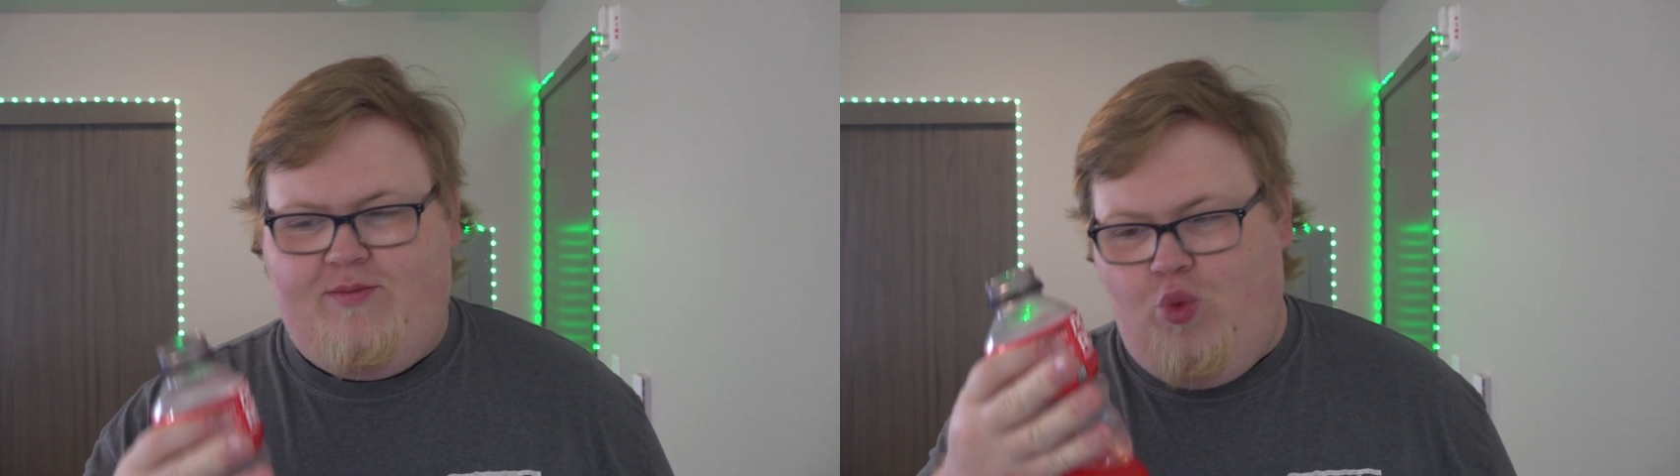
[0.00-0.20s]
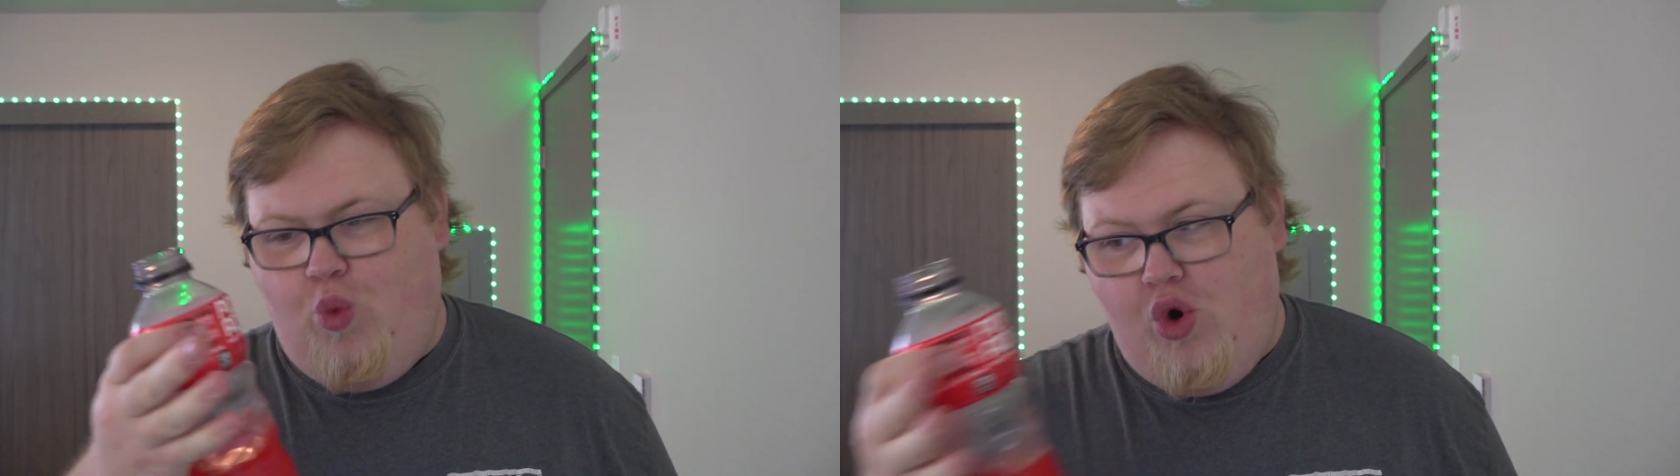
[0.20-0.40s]

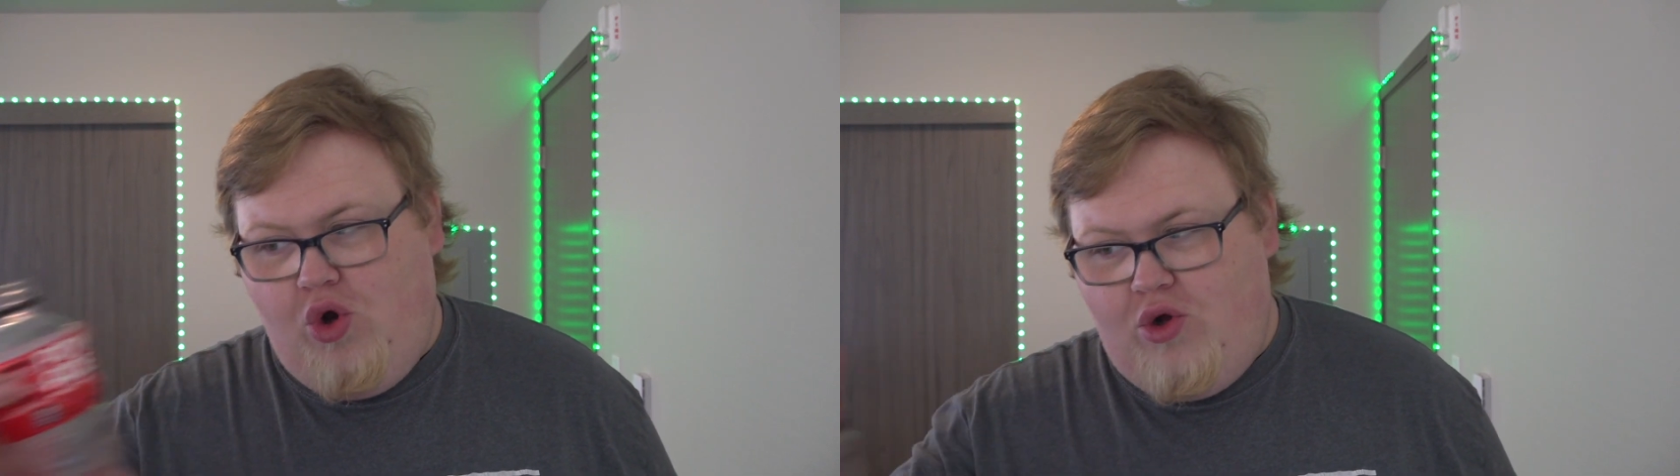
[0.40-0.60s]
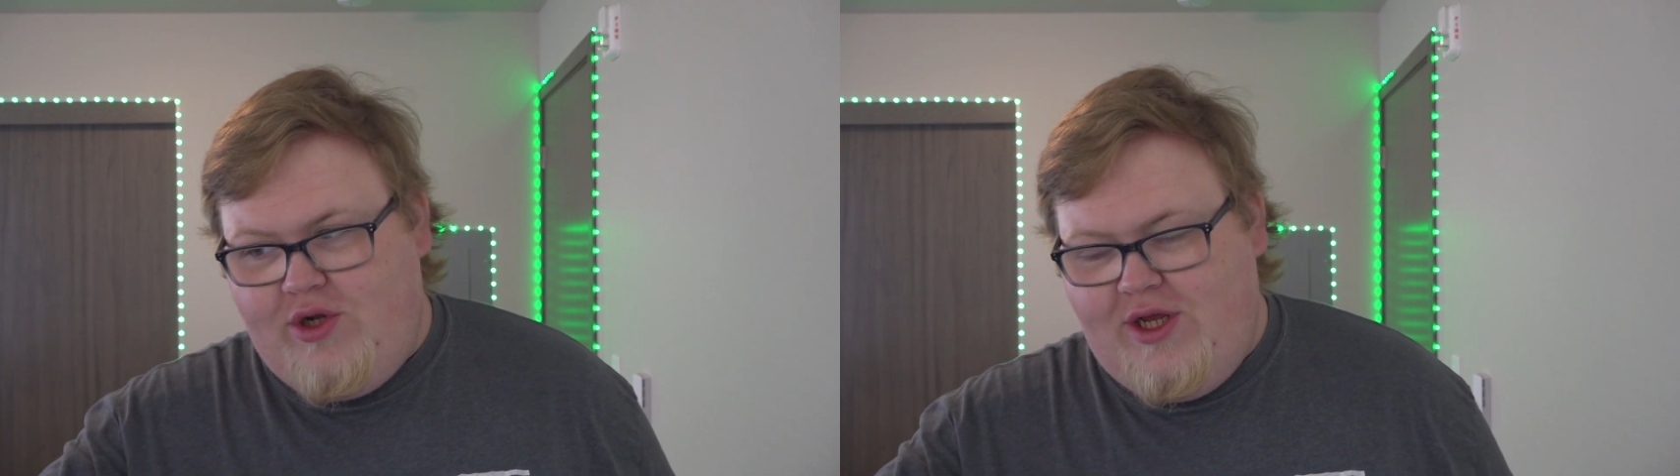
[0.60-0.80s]

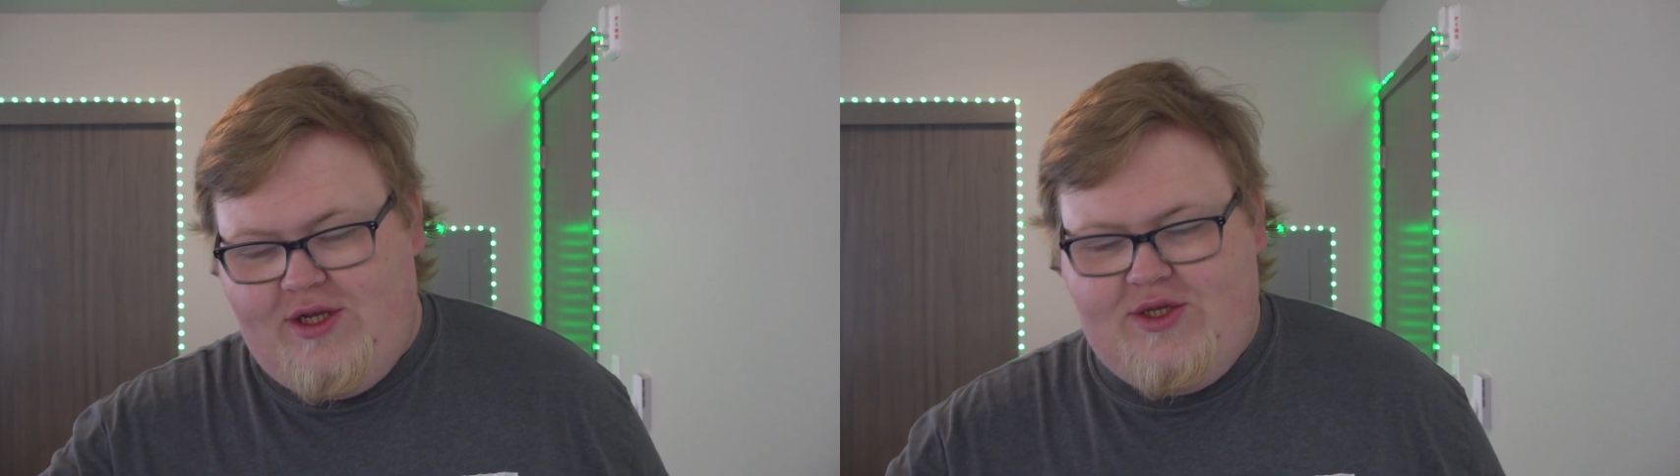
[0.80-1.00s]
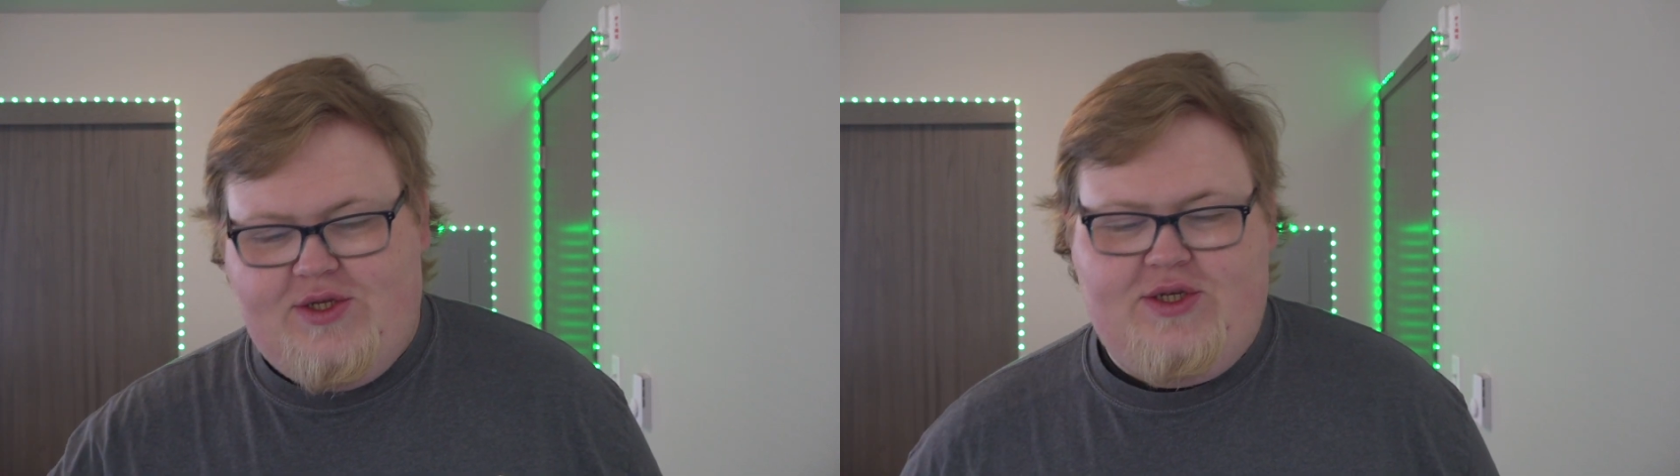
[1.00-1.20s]
world
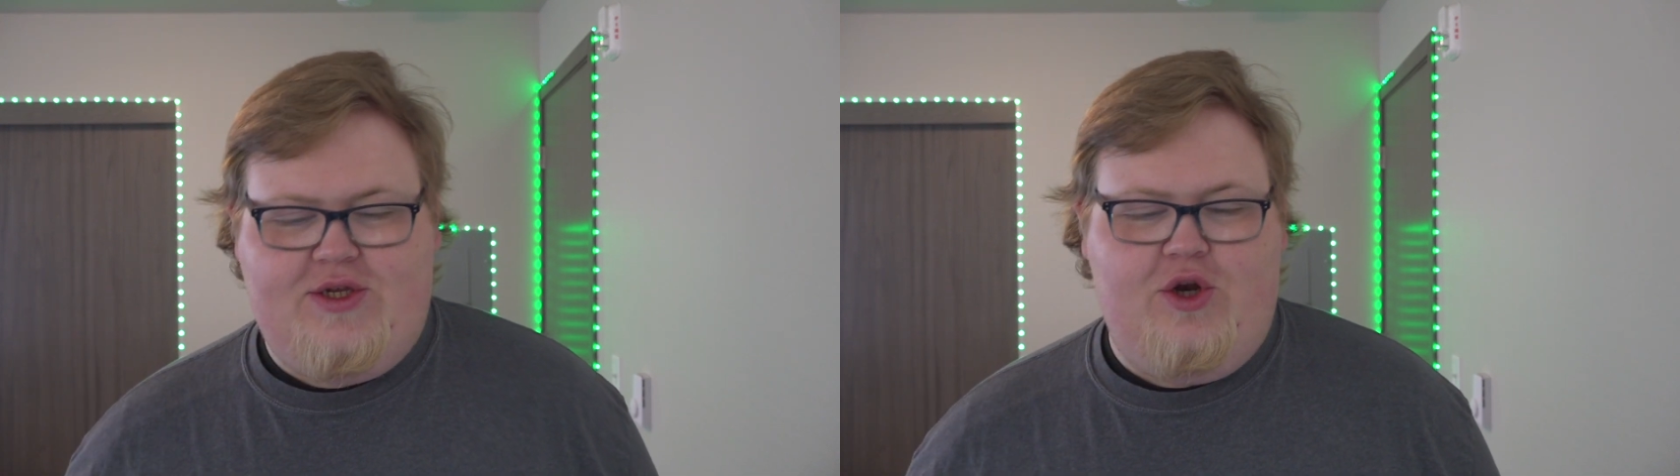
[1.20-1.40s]
is,